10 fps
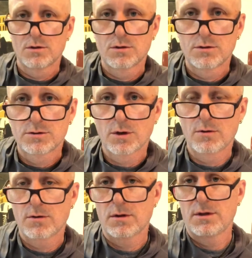
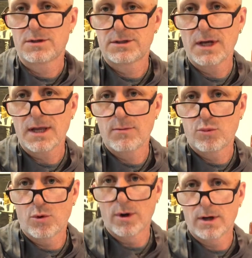So the second
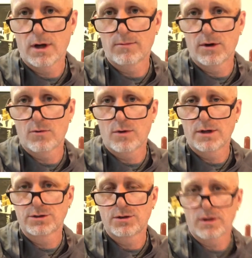point I'm going to
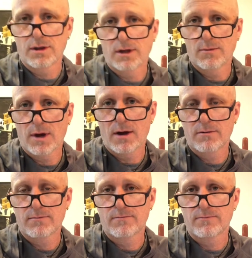want you to think about
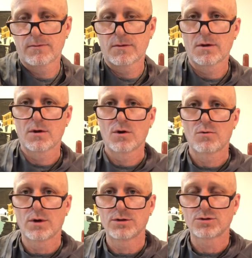
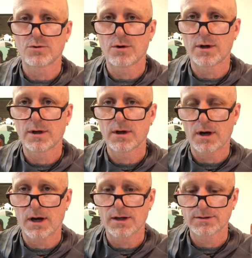when drawing
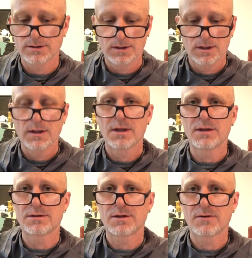eyes
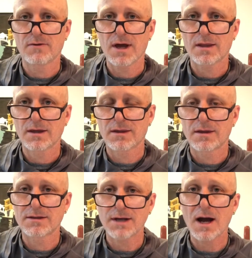is the fact that the
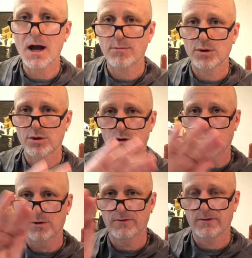top
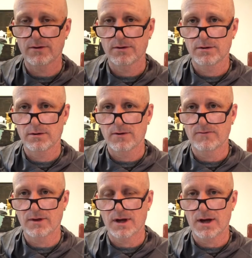curve of
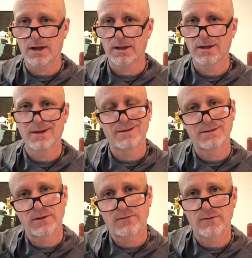the eye is
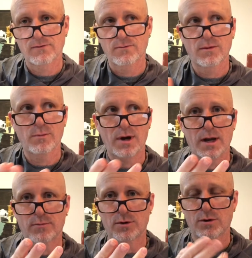different from the
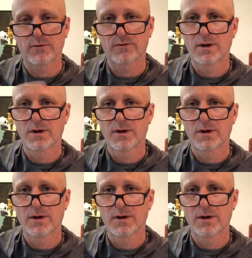bottom curve.